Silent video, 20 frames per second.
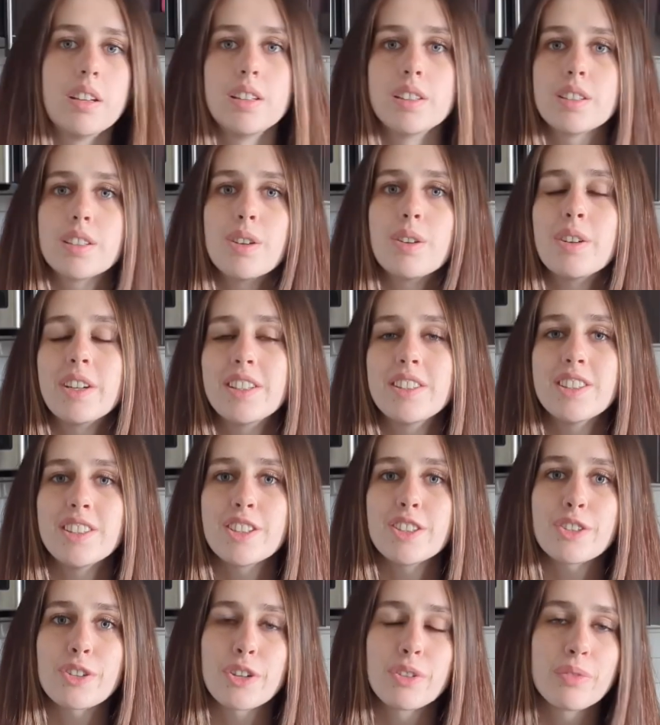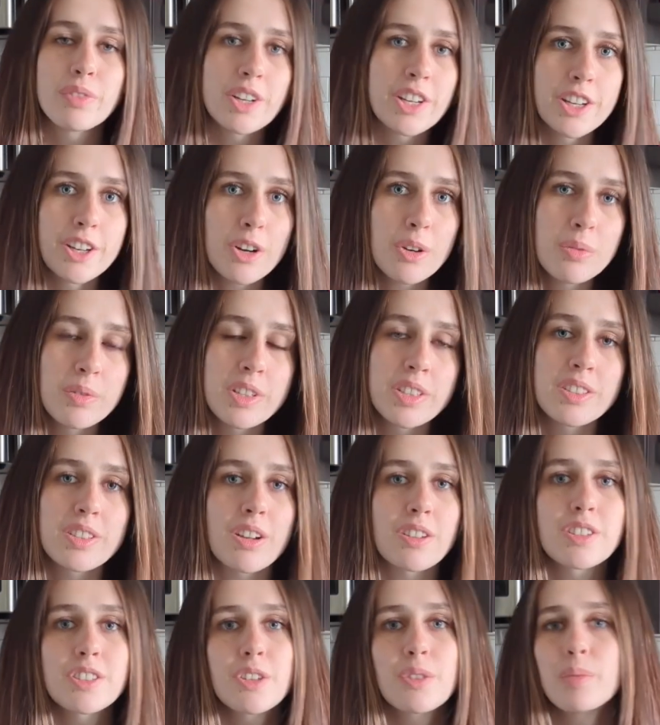So in this short video, we
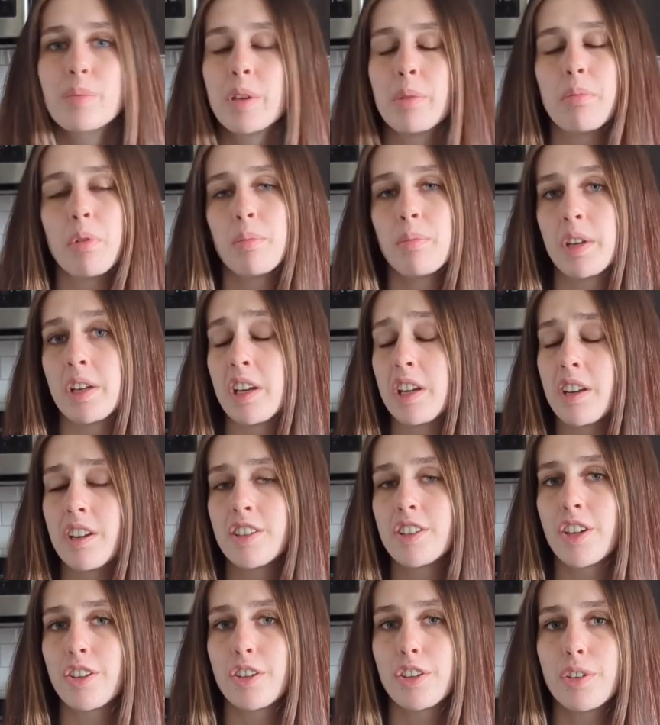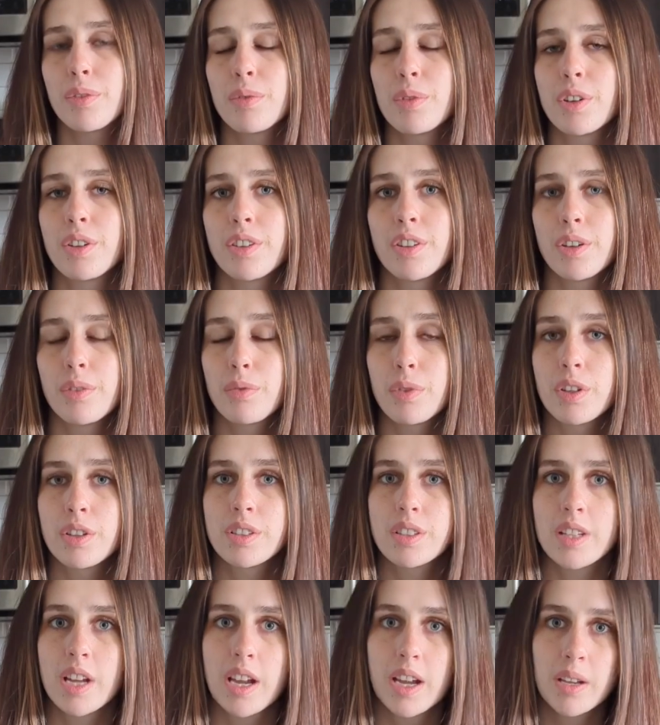saw 2 people meeting each other for the
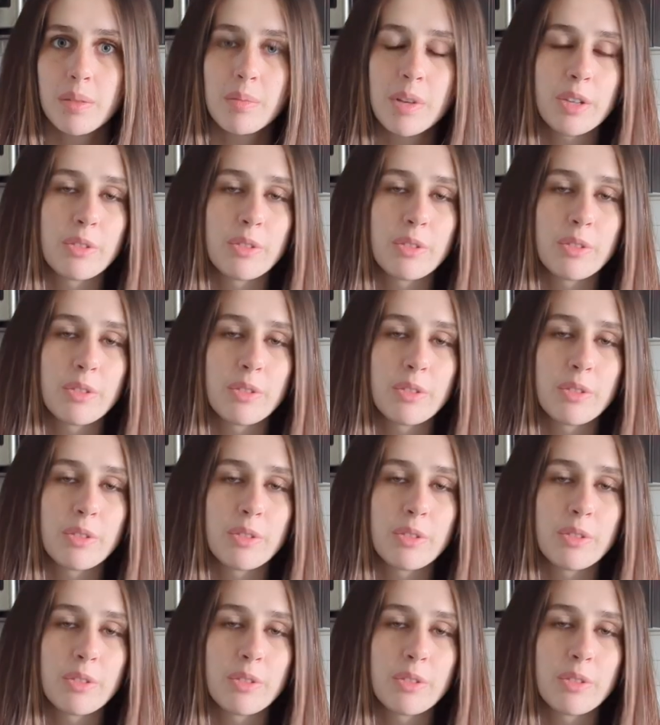first time,